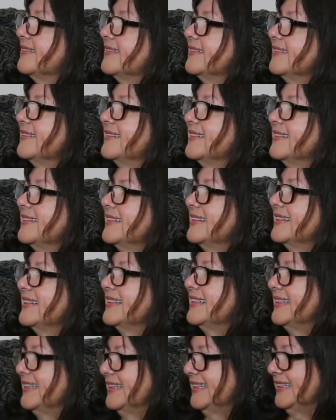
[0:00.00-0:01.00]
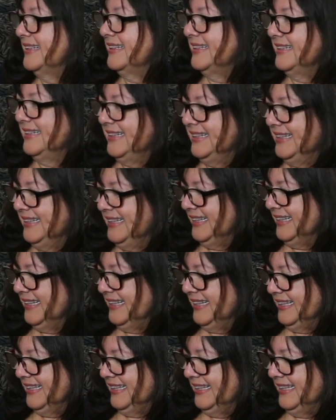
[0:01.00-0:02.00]

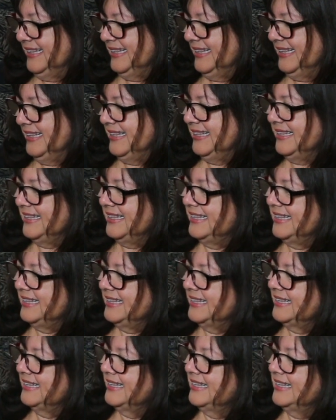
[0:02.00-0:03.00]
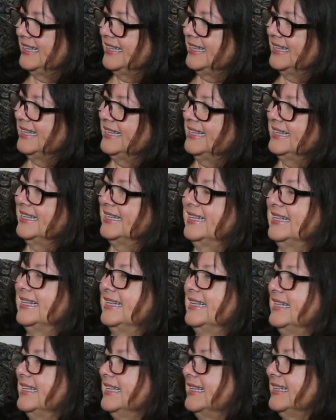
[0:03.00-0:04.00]

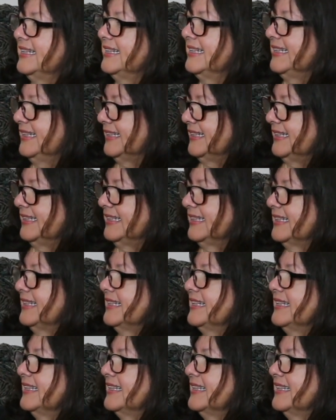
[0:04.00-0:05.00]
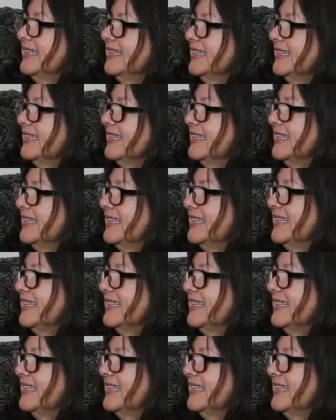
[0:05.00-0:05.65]
This person isn't speaking.